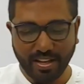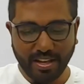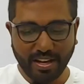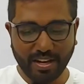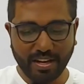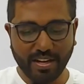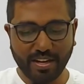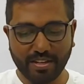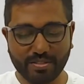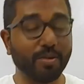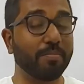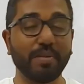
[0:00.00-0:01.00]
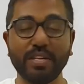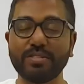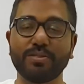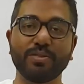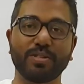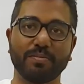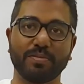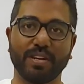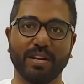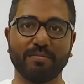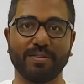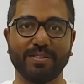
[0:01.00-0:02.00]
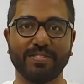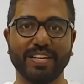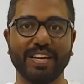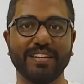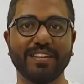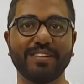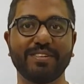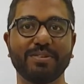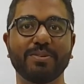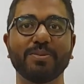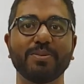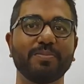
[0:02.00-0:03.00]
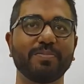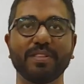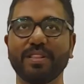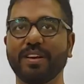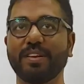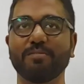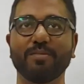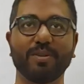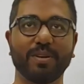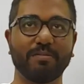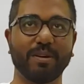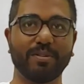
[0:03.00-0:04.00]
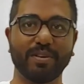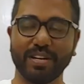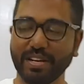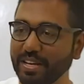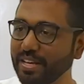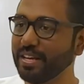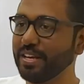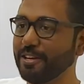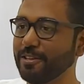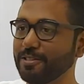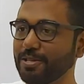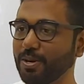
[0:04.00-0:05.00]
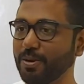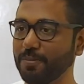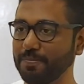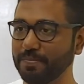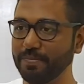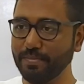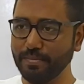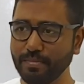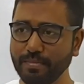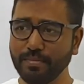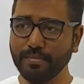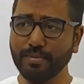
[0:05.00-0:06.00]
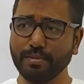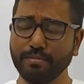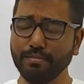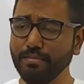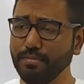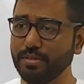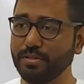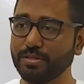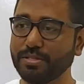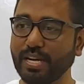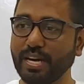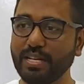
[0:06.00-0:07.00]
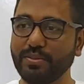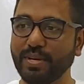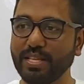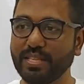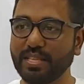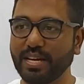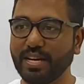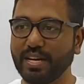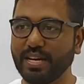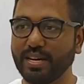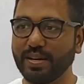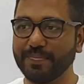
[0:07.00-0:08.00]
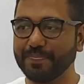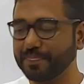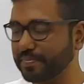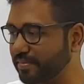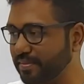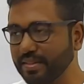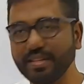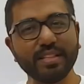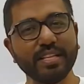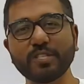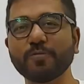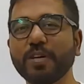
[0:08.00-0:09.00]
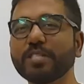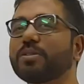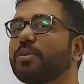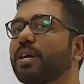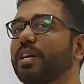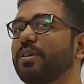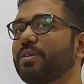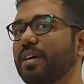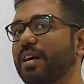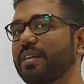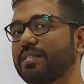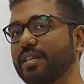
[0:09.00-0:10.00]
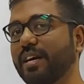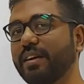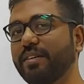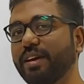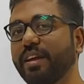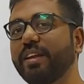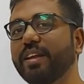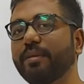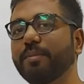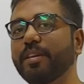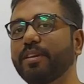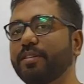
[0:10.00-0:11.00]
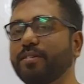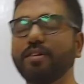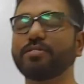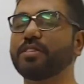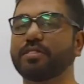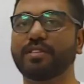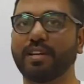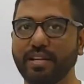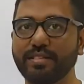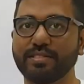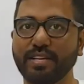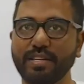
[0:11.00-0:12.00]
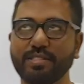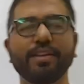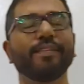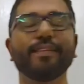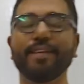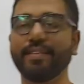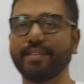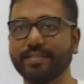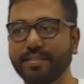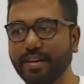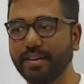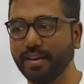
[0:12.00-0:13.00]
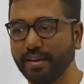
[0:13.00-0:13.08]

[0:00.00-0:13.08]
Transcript: So please do subscribe to the channel to learn more about it. So to start with, let's first look into our sky, right? I mean, not just the night sky, generally the sky.